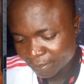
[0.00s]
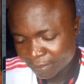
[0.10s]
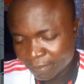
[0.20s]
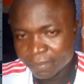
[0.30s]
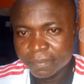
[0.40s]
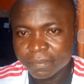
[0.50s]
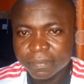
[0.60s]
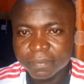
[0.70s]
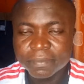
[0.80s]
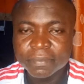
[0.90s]

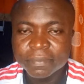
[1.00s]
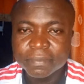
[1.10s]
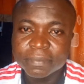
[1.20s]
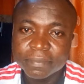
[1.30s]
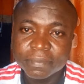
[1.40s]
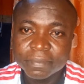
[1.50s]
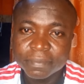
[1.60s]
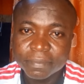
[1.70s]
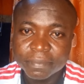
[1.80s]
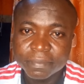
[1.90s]

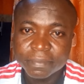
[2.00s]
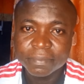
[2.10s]
The person shown says nothing.